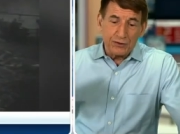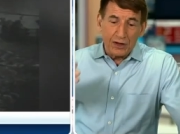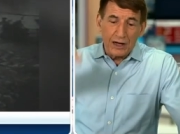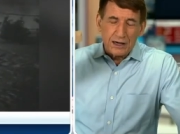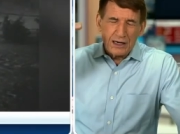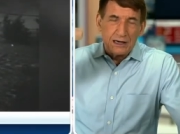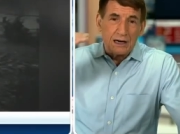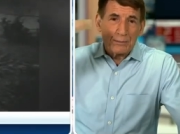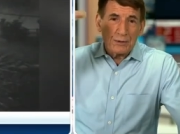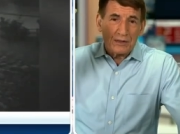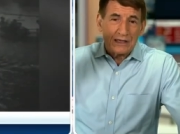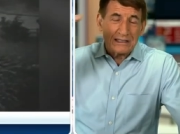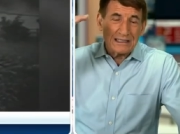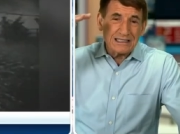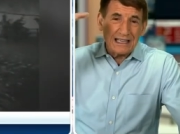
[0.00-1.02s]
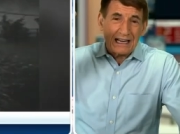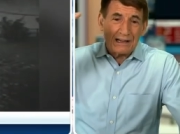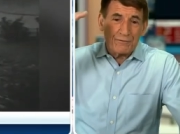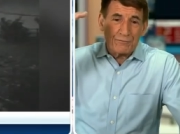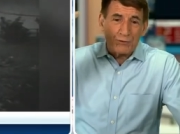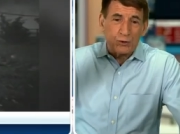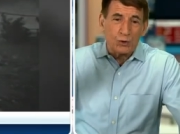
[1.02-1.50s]
flooded up to the
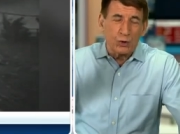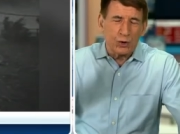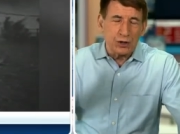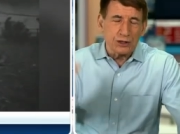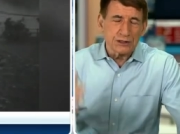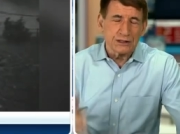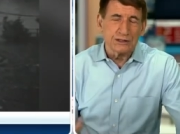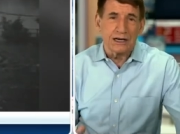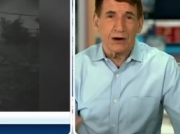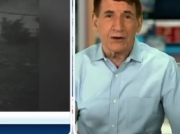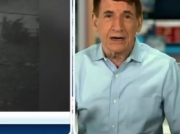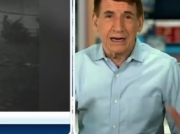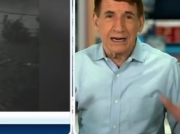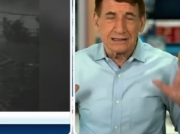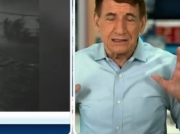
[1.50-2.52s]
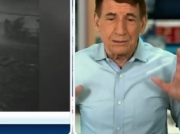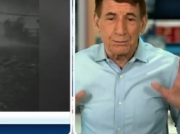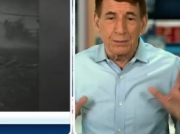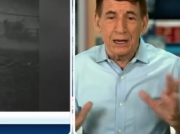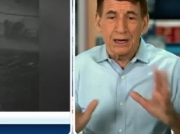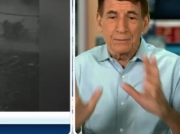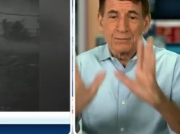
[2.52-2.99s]
second floor ignores
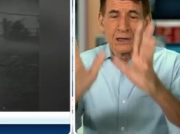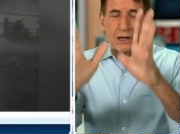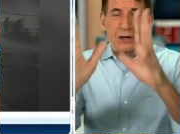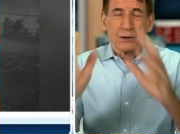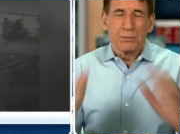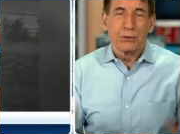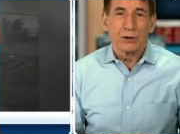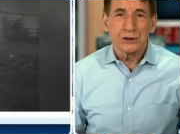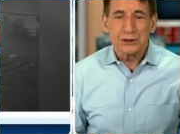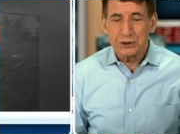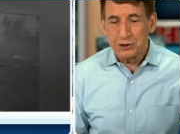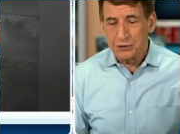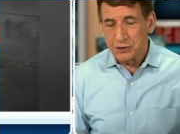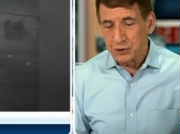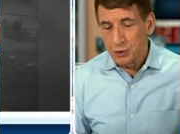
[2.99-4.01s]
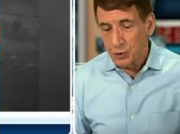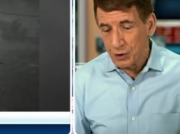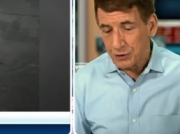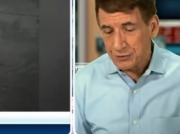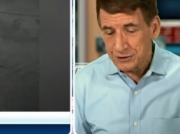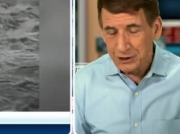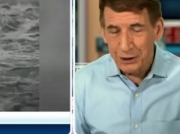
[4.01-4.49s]
Narragansett Bay pushed to the
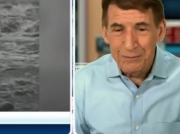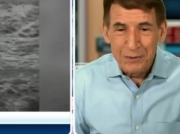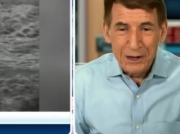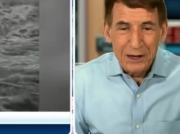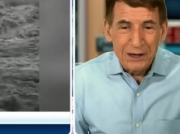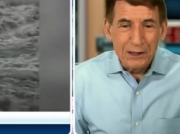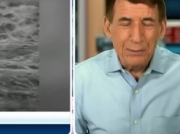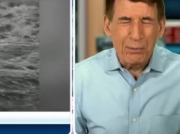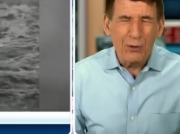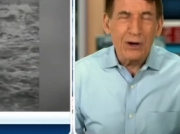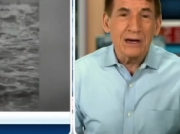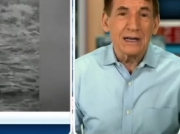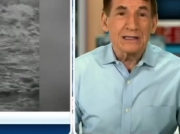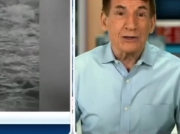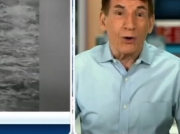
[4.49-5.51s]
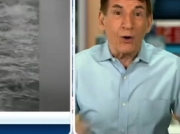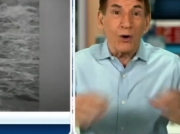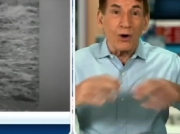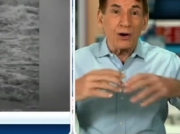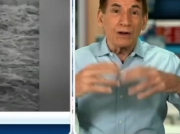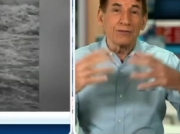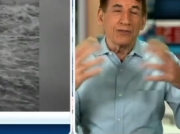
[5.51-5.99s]
north. So the point is,
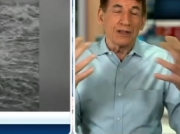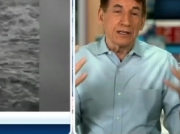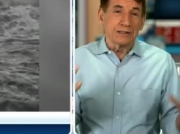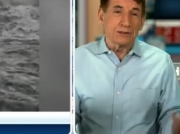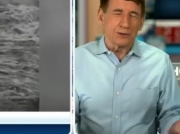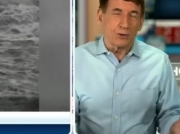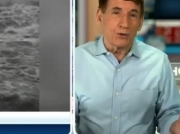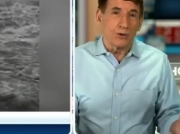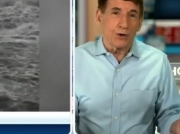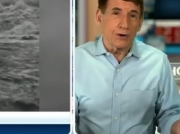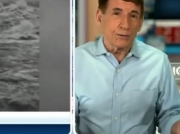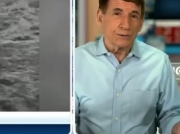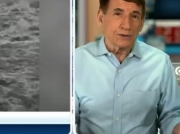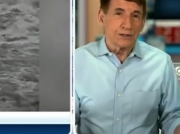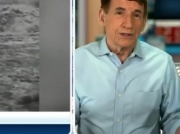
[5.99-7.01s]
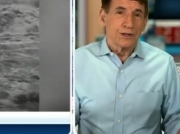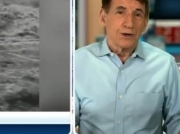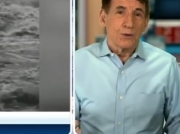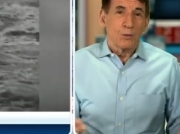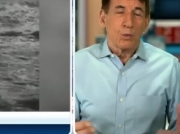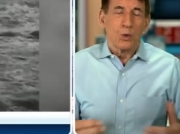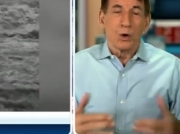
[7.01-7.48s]
all of these storms
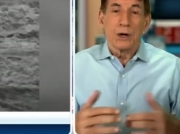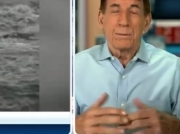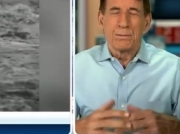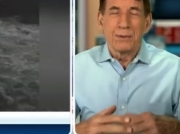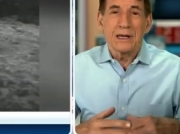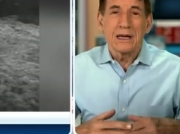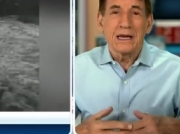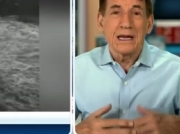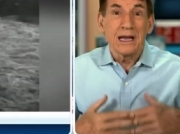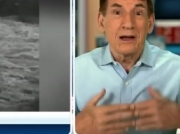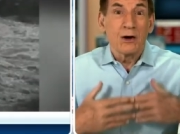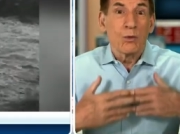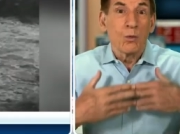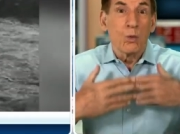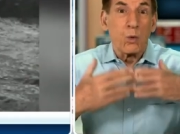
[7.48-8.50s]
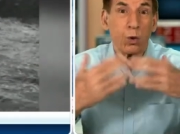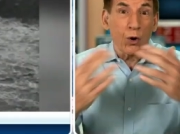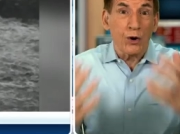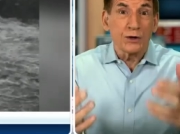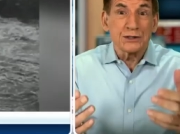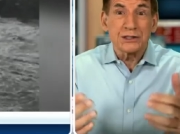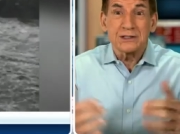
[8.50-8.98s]
would be
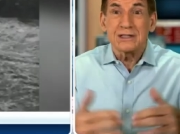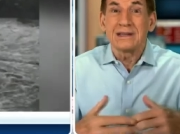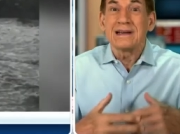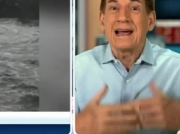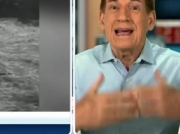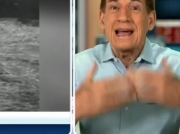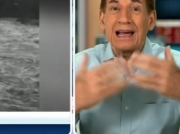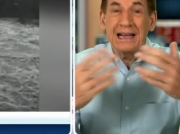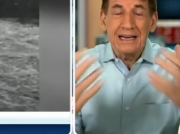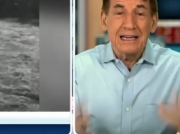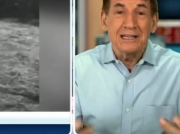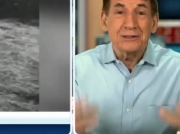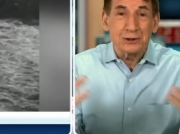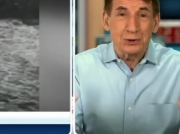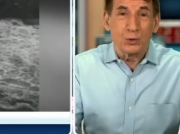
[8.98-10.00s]
worse than any